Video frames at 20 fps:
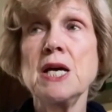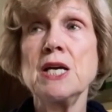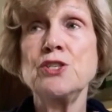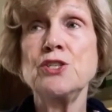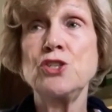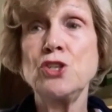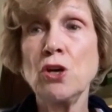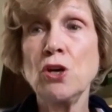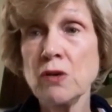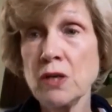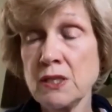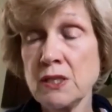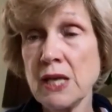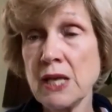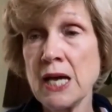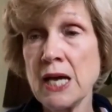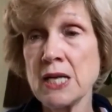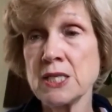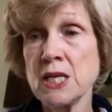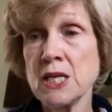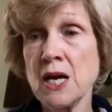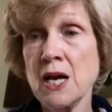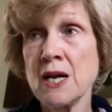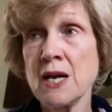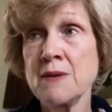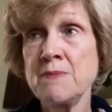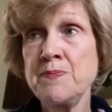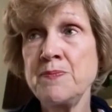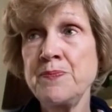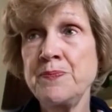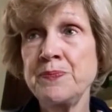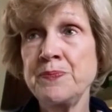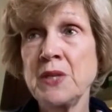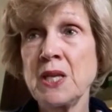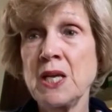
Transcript: during that time,